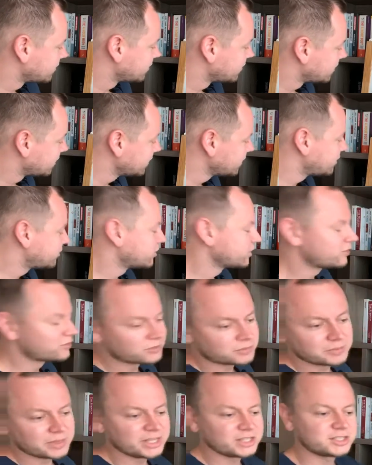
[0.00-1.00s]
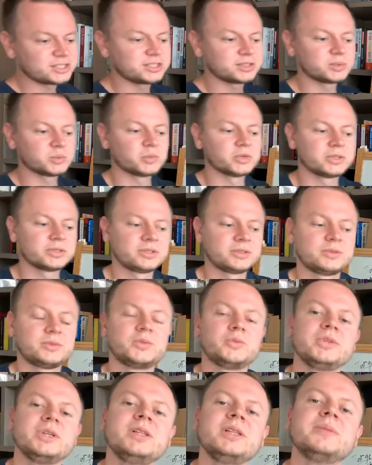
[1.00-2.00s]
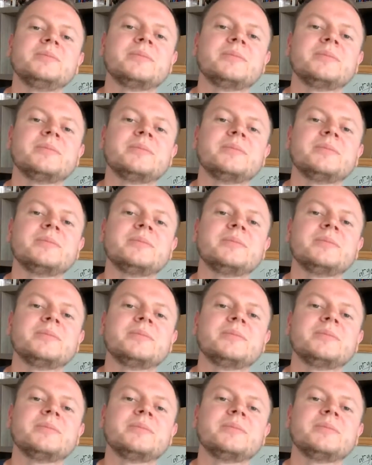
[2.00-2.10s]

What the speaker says: what really